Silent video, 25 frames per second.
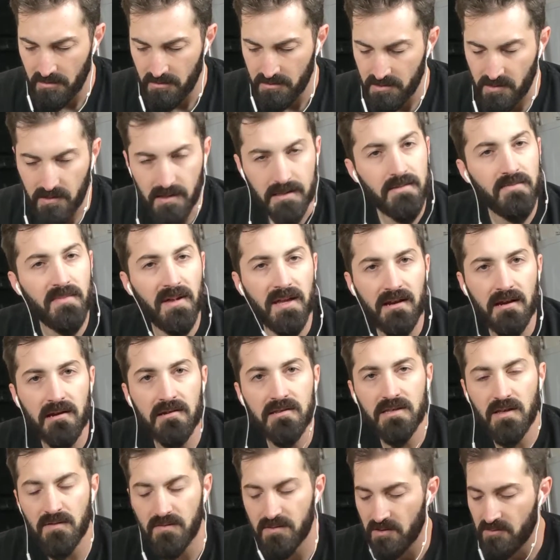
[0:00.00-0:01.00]
So let's make
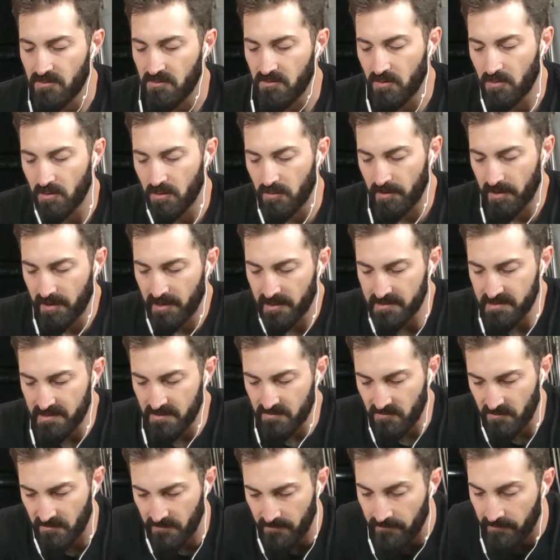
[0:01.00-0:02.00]
ourselves a door. We get some
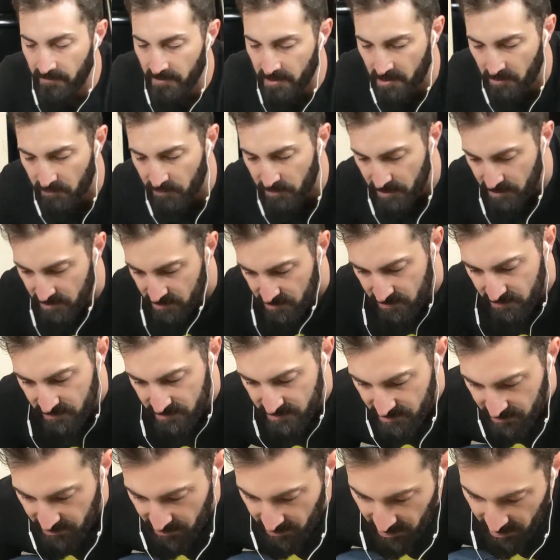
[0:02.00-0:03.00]
more funny pictures
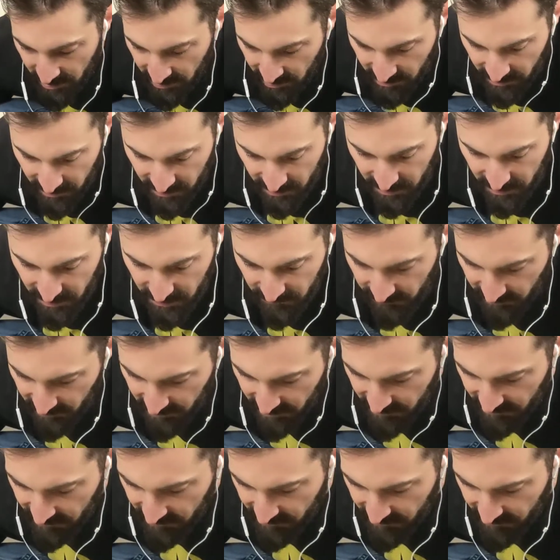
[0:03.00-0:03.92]
and even get